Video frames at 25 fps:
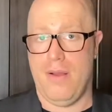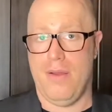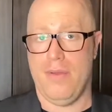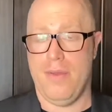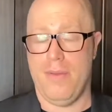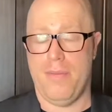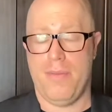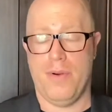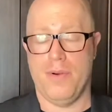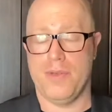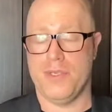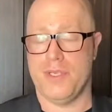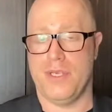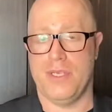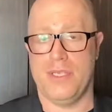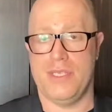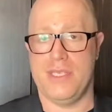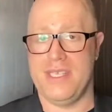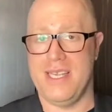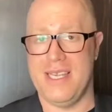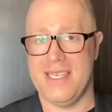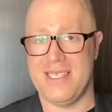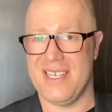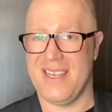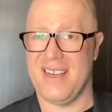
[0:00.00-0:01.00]
The person
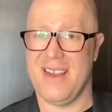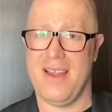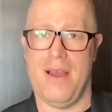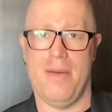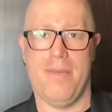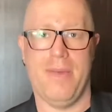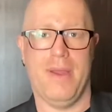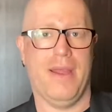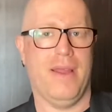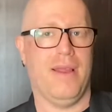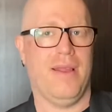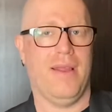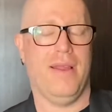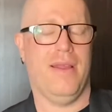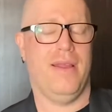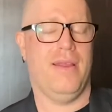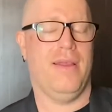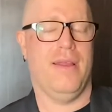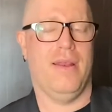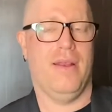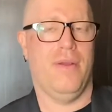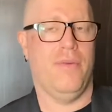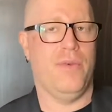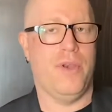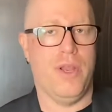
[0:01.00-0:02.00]
sees it coming,
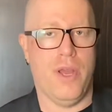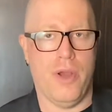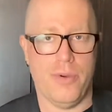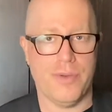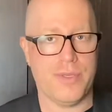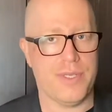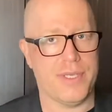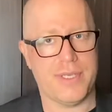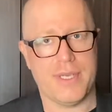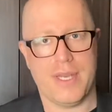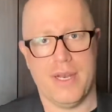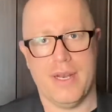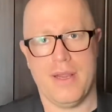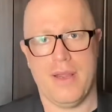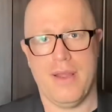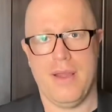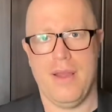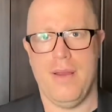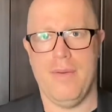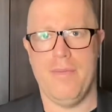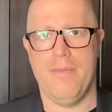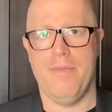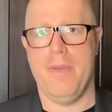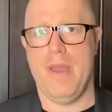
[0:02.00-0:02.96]
knows it's going to come,